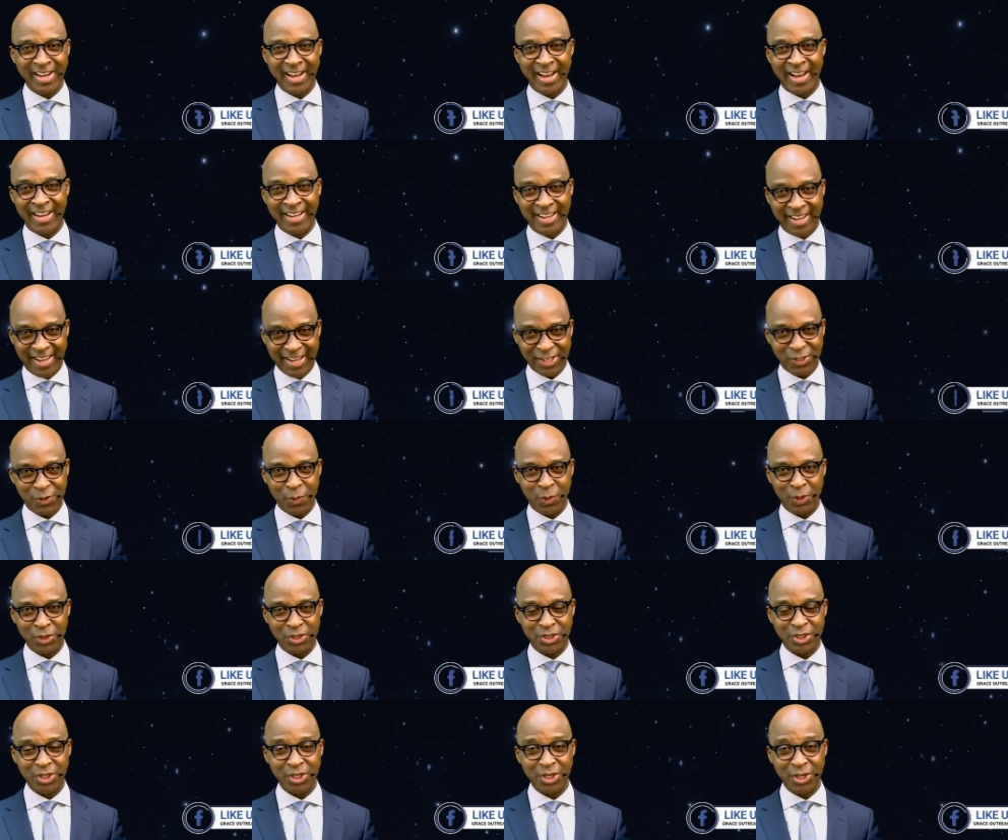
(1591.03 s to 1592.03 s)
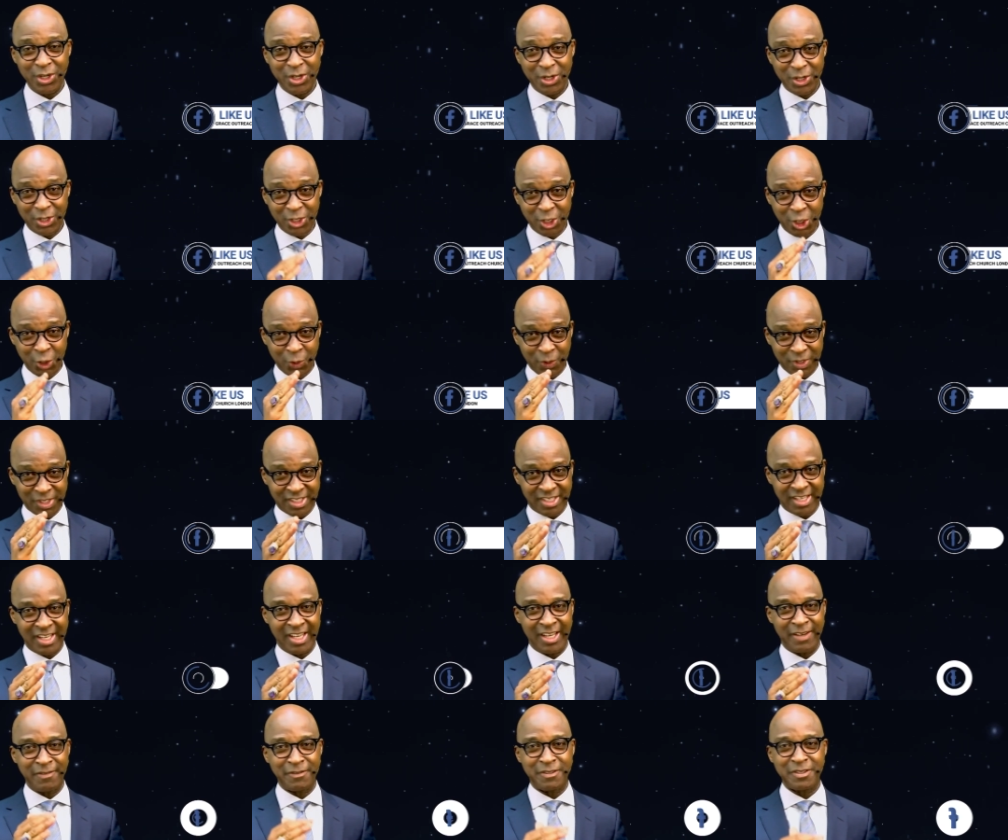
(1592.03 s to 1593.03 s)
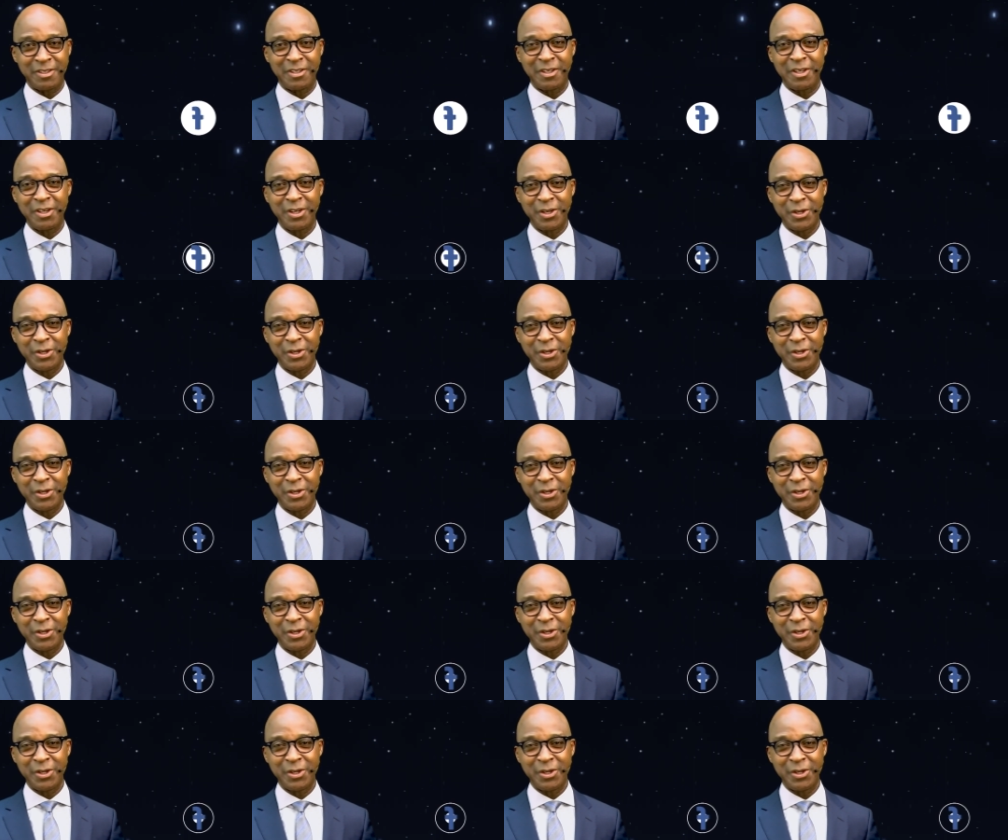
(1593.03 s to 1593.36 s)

And guess what? You are saved.